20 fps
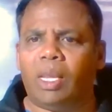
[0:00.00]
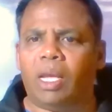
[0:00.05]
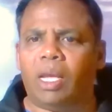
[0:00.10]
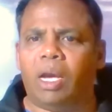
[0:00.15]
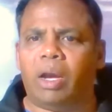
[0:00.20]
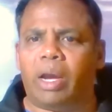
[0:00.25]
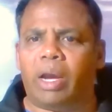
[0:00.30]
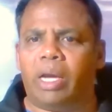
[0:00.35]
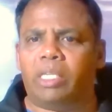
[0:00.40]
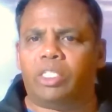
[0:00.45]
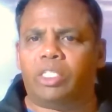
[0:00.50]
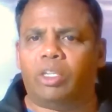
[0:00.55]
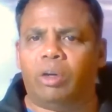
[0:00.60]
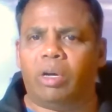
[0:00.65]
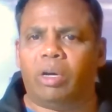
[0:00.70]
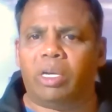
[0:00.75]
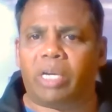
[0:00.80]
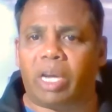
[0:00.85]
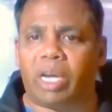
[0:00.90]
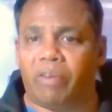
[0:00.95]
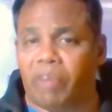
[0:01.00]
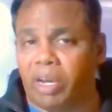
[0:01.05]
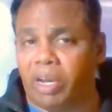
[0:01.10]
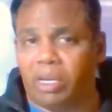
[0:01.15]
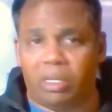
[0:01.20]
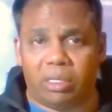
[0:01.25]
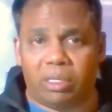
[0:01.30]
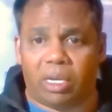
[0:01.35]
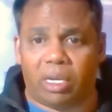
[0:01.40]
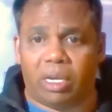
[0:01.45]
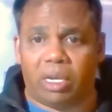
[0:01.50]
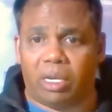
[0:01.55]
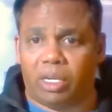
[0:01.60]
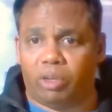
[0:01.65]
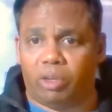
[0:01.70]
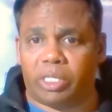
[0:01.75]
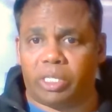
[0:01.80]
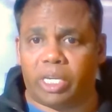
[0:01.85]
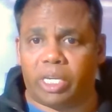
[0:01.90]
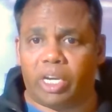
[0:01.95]
Okay. So, Kevin,
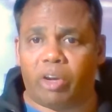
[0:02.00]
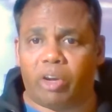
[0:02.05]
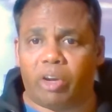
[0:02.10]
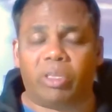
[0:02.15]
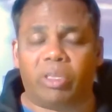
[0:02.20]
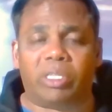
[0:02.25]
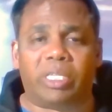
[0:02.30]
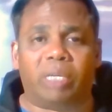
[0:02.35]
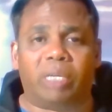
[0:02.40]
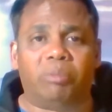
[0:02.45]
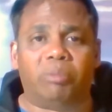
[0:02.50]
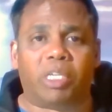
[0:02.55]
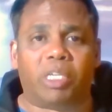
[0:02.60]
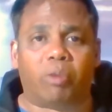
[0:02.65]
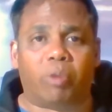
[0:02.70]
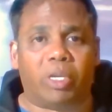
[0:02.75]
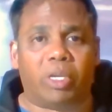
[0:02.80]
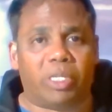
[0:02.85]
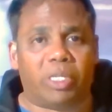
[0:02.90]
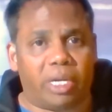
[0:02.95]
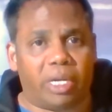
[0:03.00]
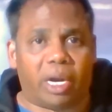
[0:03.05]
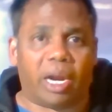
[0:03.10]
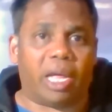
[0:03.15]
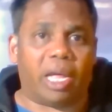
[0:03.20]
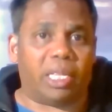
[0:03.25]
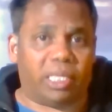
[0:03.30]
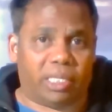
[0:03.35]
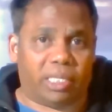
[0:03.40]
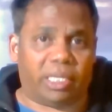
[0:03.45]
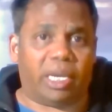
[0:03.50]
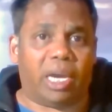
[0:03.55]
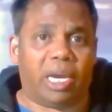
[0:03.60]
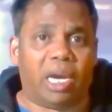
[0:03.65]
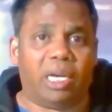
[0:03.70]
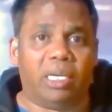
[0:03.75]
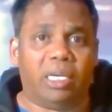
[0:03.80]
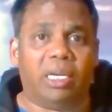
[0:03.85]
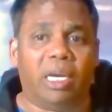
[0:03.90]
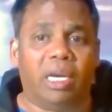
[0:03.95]
you said you're in the same situation, and I'd say
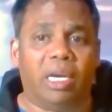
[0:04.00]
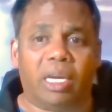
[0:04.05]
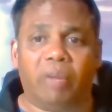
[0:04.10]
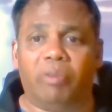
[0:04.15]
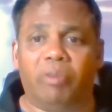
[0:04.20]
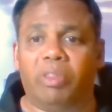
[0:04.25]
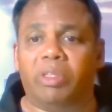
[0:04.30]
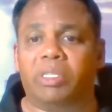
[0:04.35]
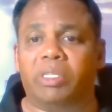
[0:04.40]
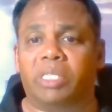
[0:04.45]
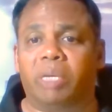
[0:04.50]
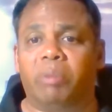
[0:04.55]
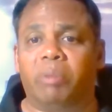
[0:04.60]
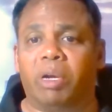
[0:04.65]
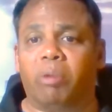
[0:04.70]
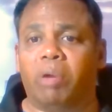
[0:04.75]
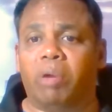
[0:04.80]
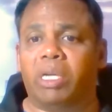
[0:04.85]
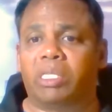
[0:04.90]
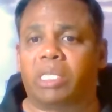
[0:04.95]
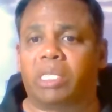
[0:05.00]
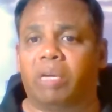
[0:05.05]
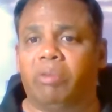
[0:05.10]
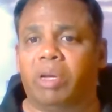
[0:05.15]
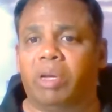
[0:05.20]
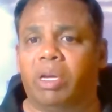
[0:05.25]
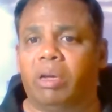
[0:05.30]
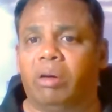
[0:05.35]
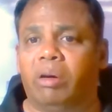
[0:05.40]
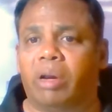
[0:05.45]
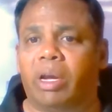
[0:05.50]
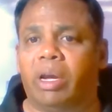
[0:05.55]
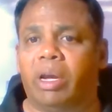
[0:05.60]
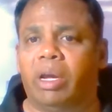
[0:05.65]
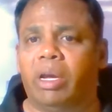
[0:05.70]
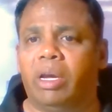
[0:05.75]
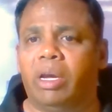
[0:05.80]
I'd give you the same advice, Kevin. Okay.